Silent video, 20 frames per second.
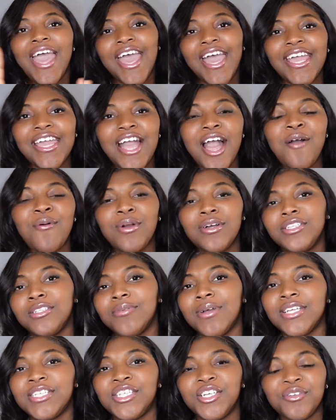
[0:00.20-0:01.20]
Hey y'all, welcome to
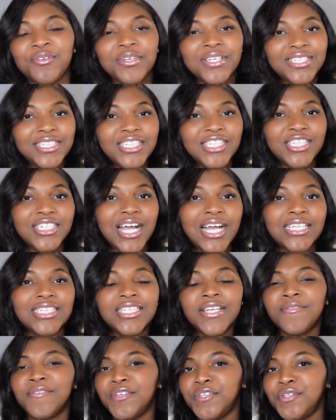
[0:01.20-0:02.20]
my channel. It's
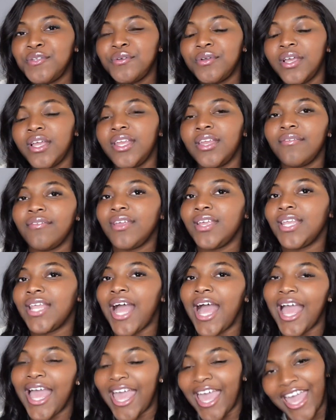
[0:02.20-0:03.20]
Ashanti if you're new here, and if you're
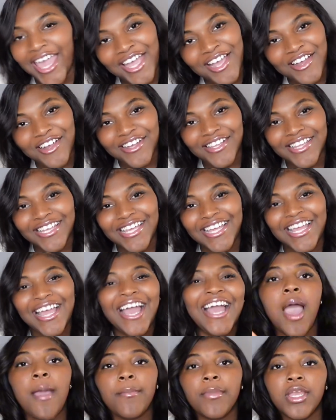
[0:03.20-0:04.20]
not, hey girly.
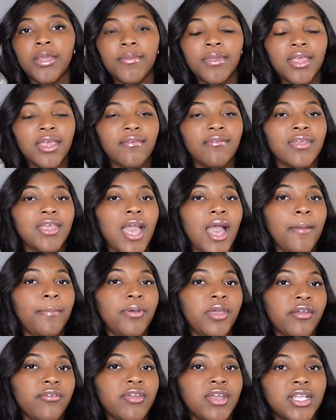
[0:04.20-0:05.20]
I'm gonna be giving y'all
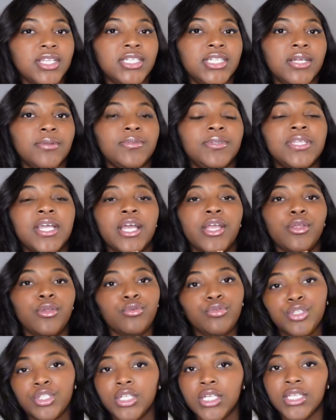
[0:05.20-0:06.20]
period tips that
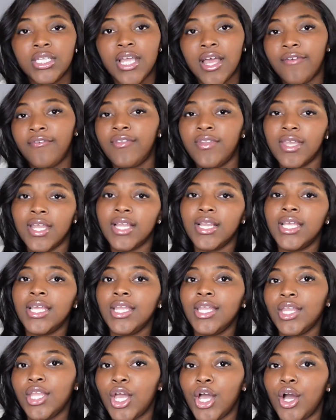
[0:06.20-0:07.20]
you should definitely
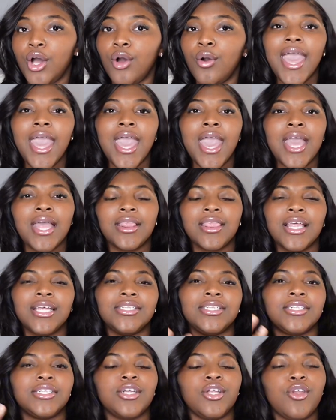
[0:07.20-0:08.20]
know and things
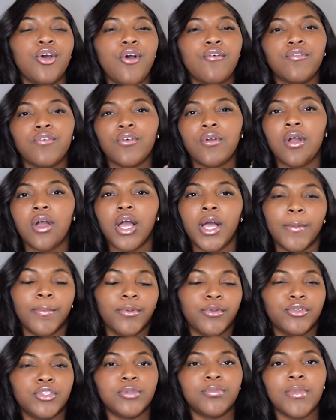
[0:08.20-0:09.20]
that's gonna overall help
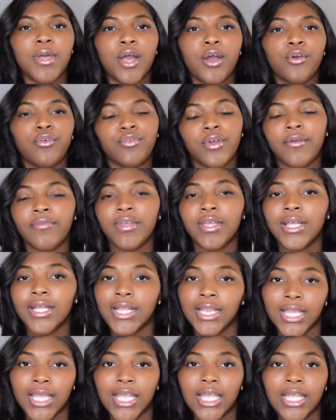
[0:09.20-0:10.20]
you smell very
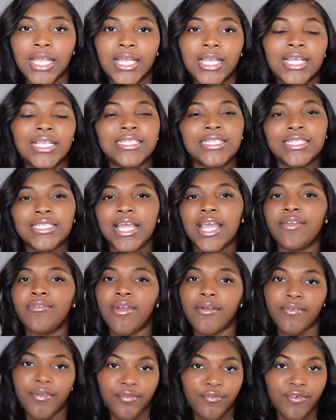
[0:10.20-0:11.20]
clean and stay
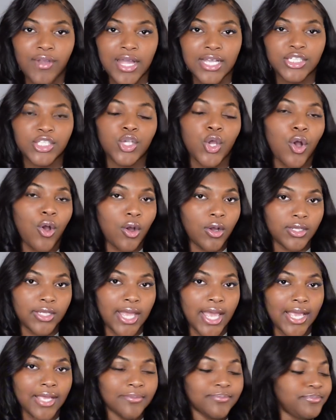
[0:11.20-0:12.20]
very fresh all
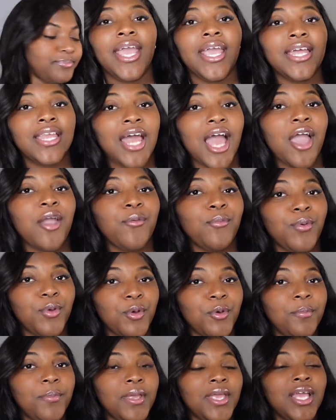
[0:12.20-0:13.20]
day. And I
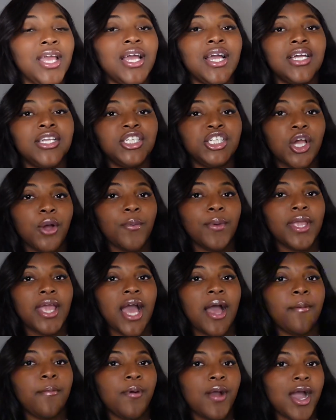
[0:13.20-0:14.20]
will be showing
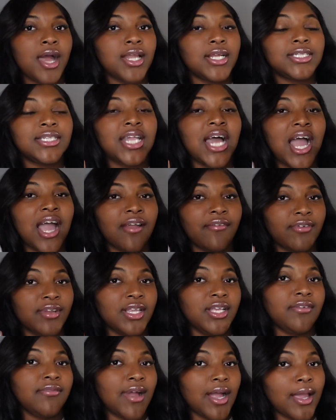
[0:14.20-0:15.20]
y'all products that I
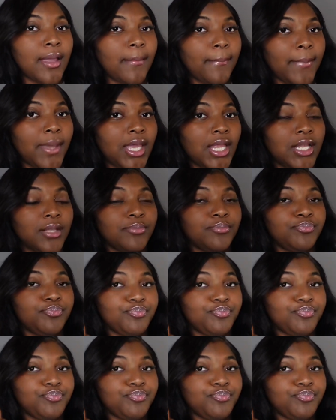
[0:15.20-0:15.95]
really recommend.